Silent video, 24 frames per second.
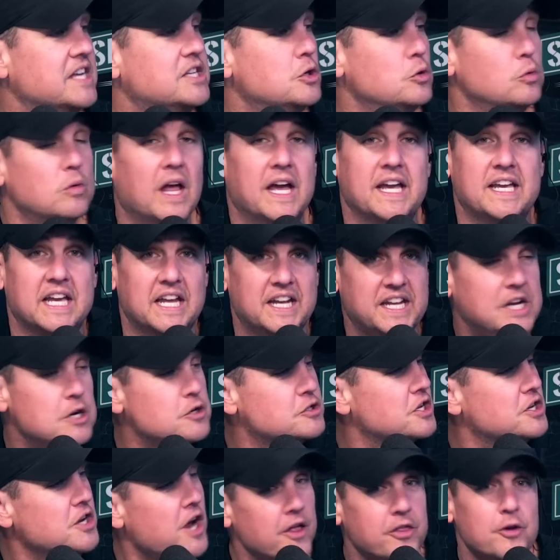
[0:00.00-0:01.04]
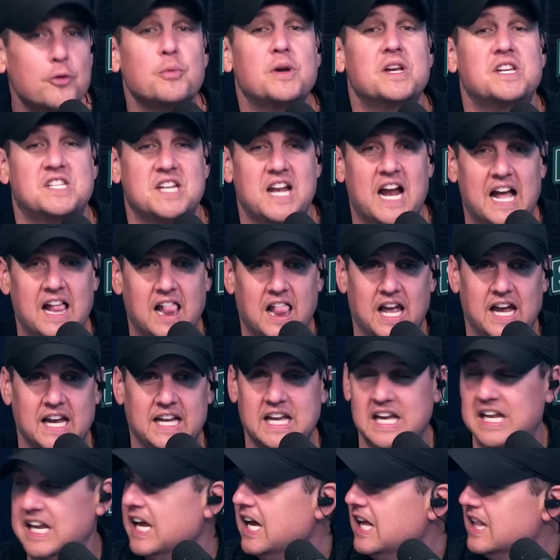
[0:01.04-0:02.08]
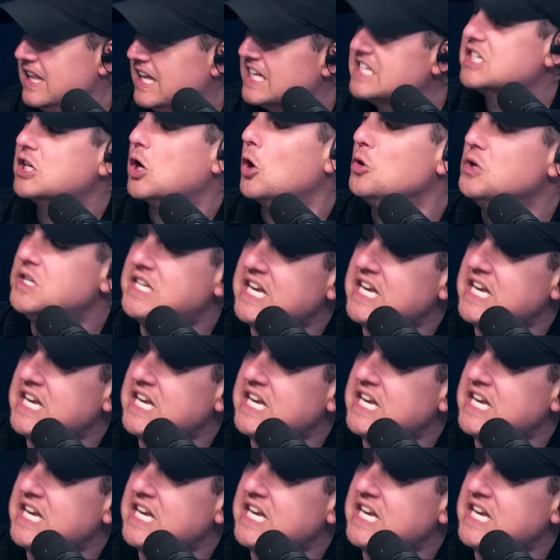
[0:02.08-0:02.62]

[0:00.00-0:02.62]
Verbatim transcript: I do like it. And here's another reason I like it. Let's go